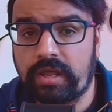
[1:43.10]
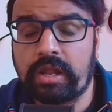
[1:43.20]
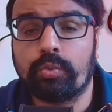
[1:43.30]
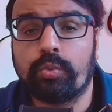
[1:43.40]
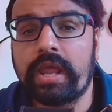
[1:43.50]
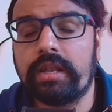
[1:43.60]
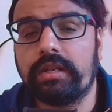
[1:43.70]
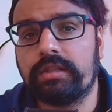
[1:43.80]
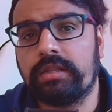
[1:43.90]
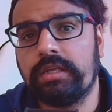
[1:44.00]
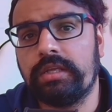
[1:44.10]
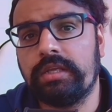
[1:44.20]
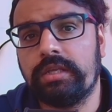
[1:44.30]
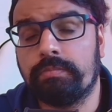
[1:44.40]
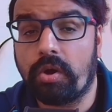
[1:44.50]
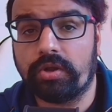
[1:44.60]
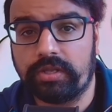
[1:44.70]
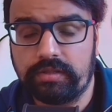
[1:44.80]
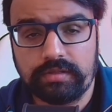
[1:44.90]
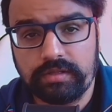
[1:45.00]
And when the
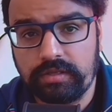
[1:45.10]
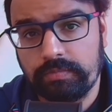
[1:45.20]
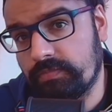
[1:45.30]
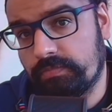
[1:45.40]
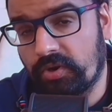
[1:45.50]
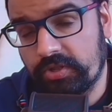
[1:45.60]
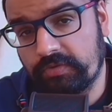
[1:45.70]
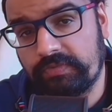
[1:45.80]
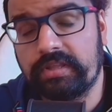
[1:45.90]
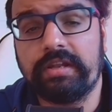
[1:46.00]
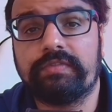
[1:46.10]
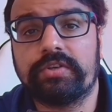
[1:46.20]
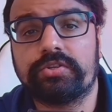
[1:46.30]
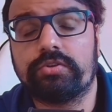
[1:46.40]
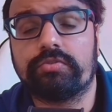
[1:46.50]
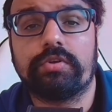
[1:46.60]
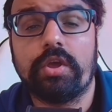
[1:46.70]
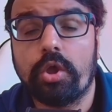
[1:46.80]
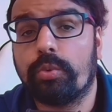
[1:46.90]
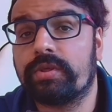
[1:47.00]
bodies of these infant children
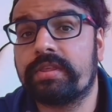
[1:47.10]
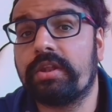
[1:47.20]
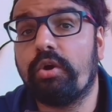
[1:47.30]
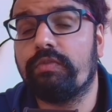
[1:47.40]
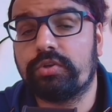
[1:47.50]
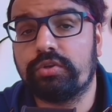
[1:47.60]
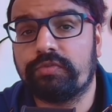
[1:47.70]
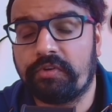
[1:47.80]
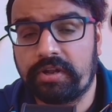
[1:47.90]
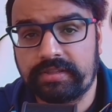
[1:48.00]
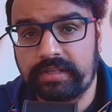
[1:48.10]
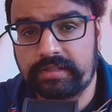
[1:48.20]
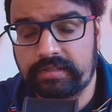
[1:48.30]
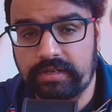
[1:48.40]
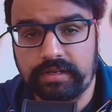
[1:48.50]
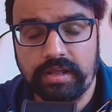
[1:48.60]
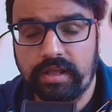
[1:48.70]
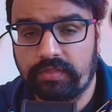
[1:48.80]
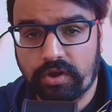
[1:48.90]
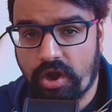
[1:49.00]
were sent over to forensics and
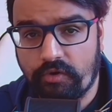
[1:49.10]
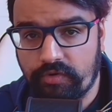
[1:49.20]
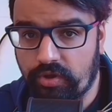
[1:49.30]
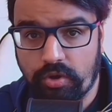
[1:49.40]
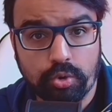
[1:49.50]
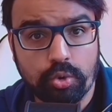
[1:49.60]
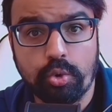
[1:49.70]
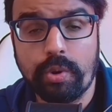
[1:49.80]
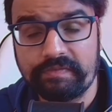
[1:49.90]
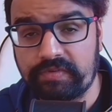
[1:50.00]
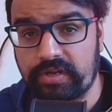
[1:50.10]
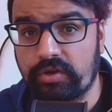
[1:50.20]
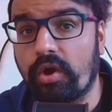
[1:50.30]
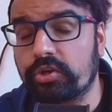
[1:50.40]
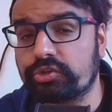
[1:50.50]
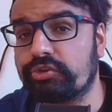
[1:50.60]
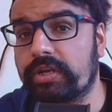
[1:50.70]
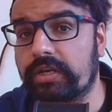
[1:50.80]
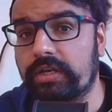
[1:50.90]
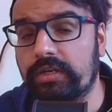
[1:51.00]
the coroner or whoever in
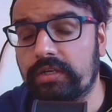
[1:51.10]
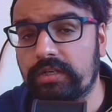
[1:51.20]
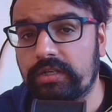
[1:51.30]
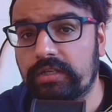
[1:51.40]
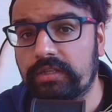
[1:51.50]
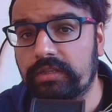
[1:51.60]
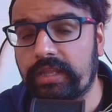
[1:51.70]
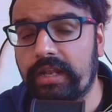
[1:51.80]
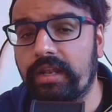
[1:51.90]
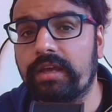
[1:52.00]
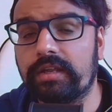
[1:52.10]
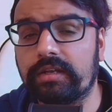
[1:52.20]
Austria, they learned